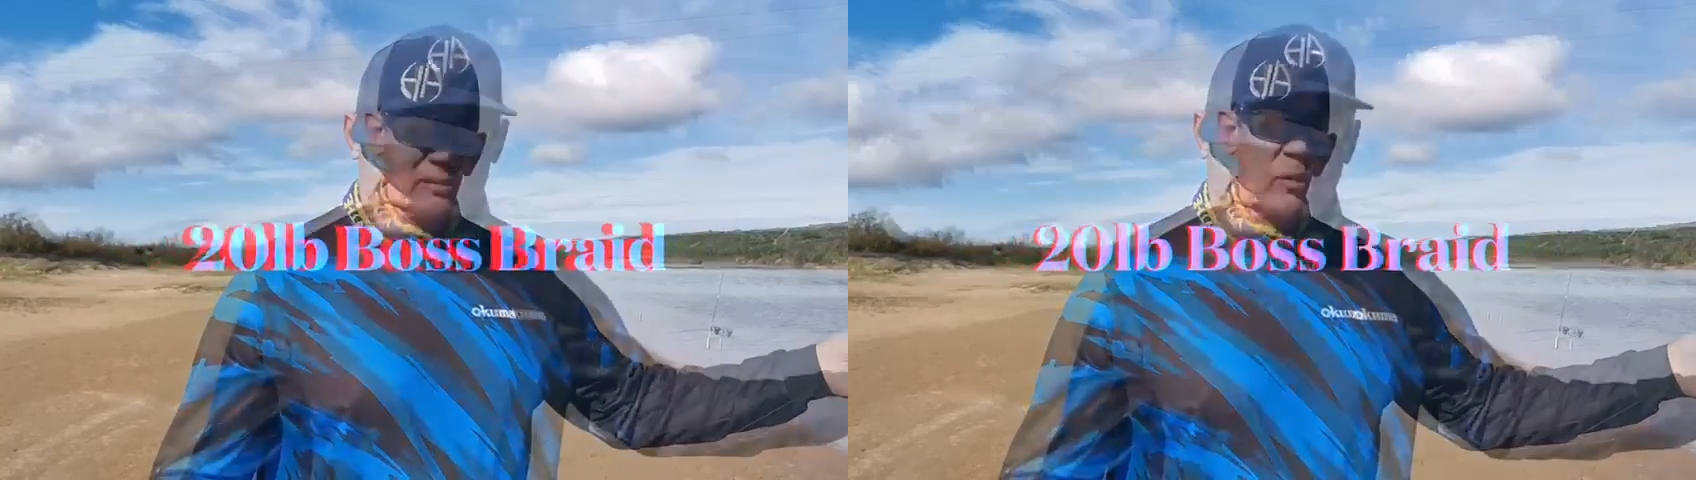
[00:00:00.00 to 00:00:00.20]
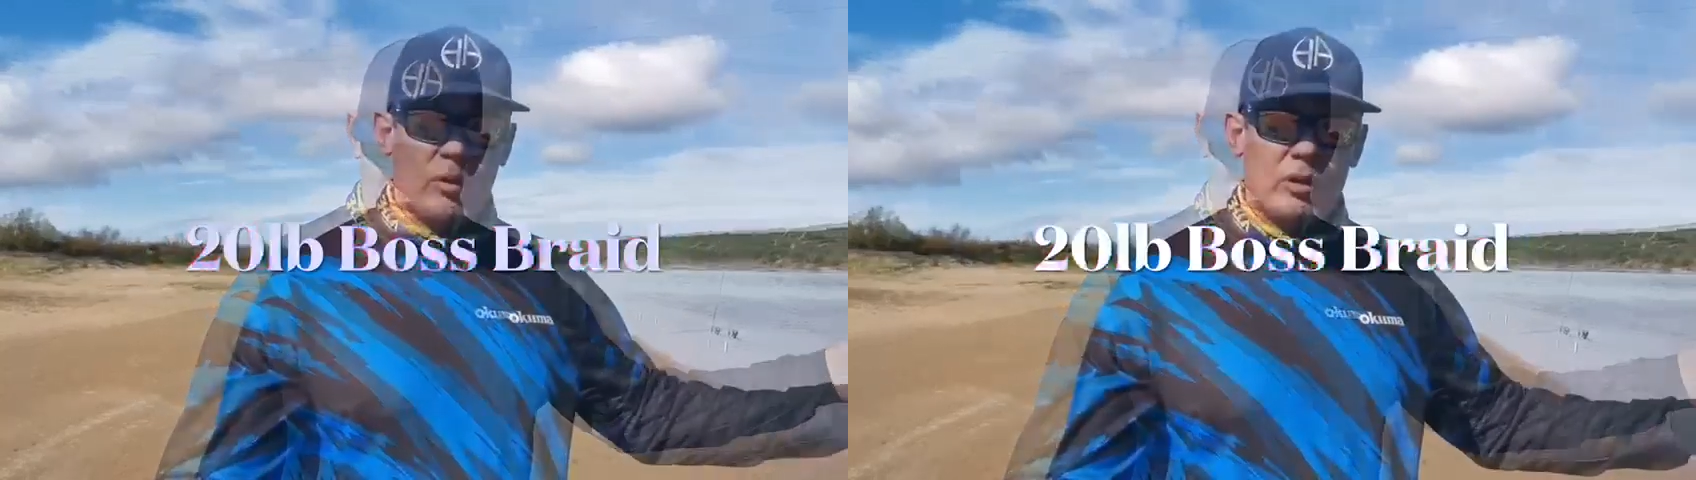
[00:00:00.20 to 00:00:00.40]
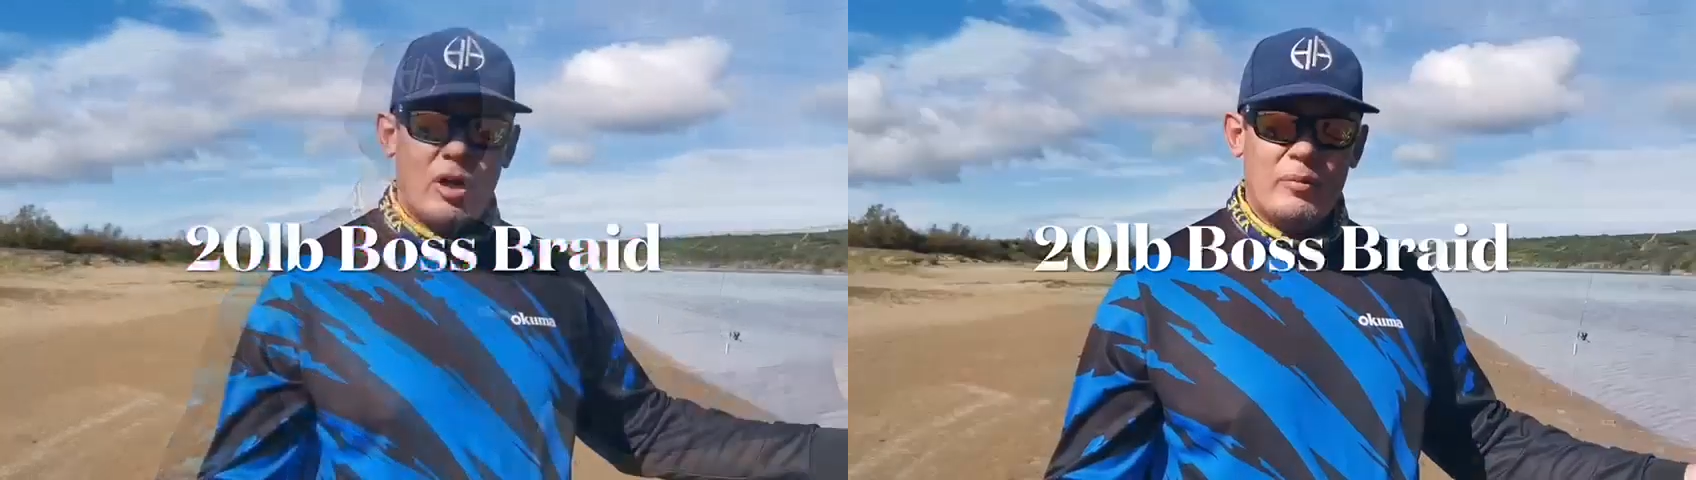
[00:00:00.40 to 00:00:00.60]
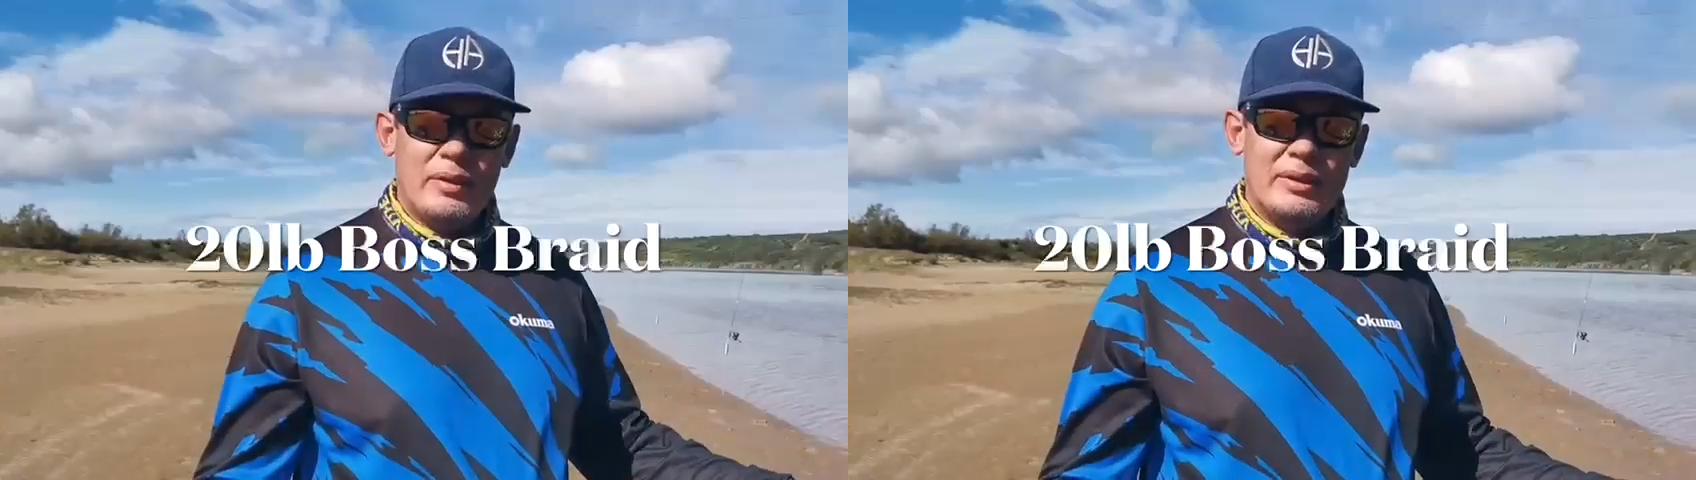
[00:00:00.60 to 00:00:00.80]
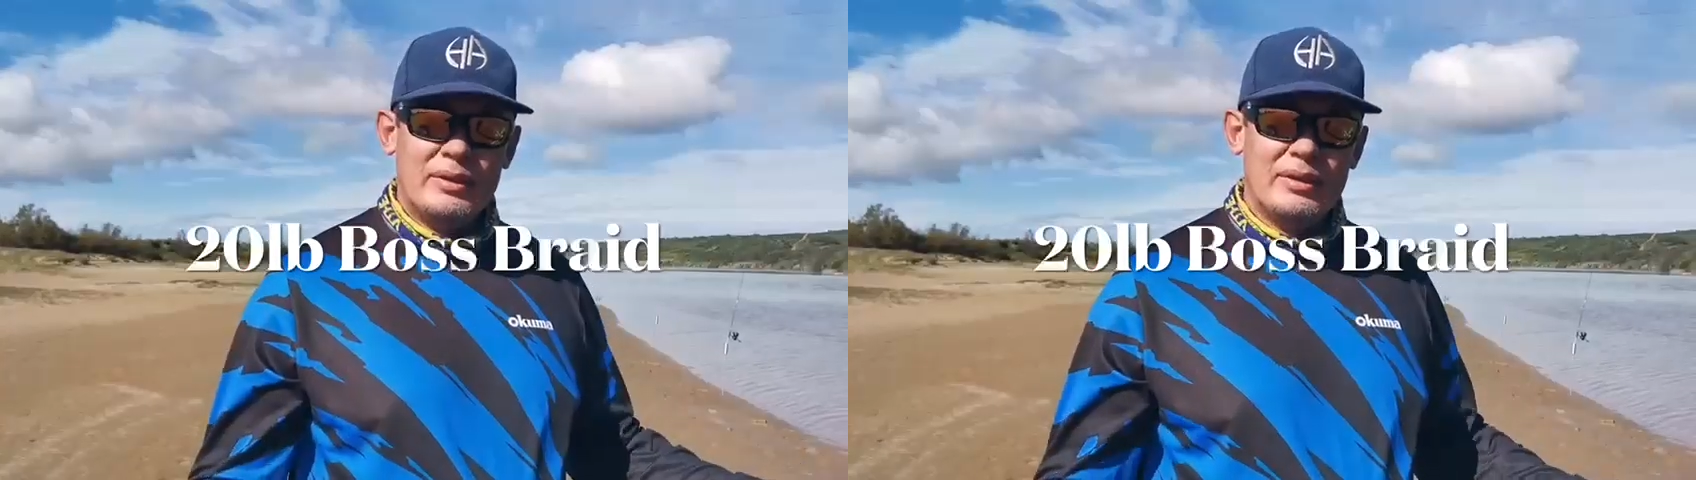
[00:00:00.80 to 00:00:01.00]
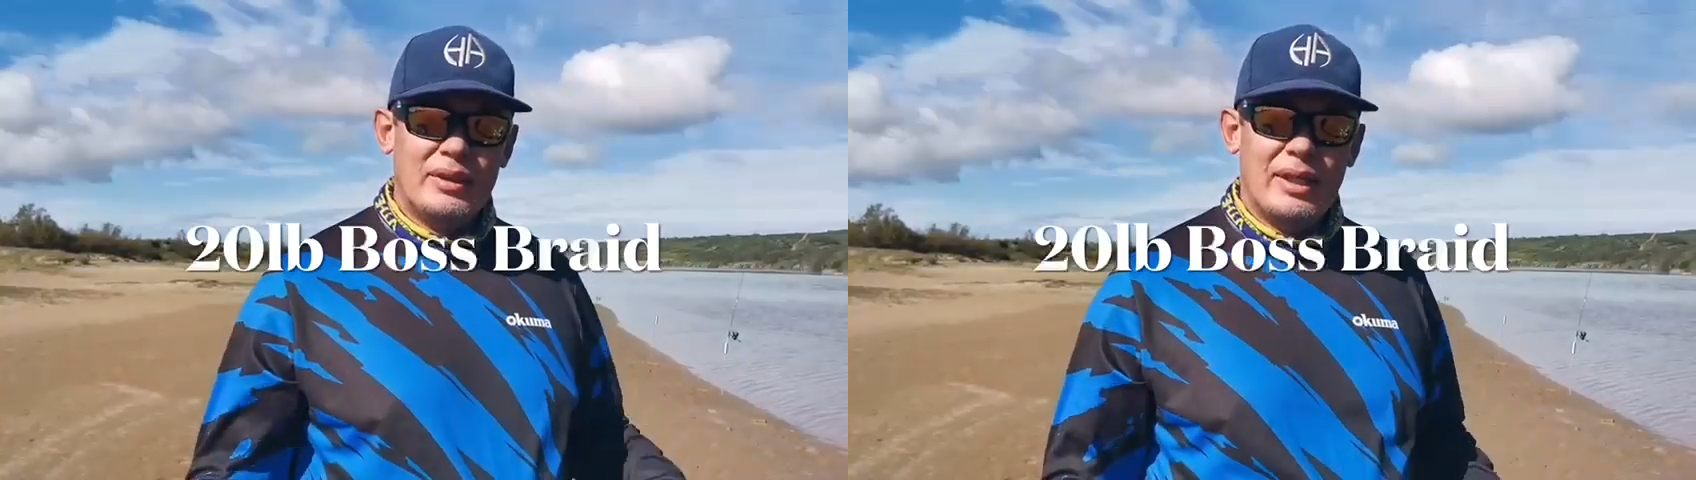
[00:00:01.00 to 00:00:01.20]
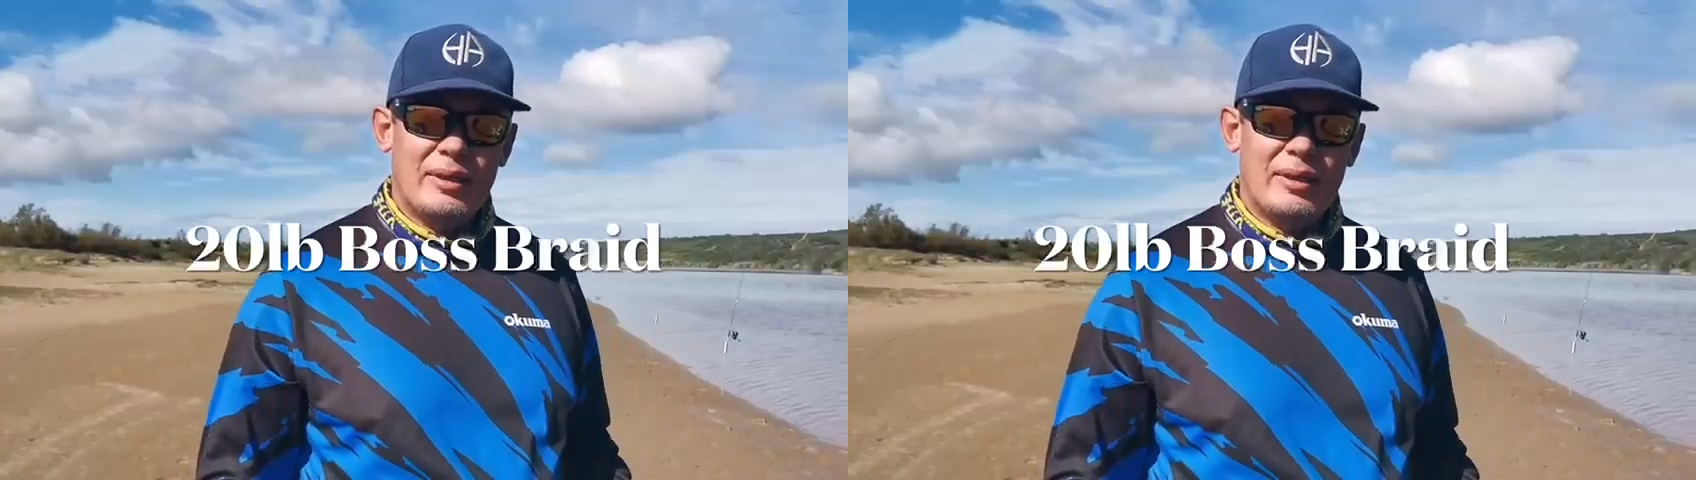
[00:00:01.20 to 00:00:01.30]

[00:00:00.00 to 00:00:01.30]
fluorocarbon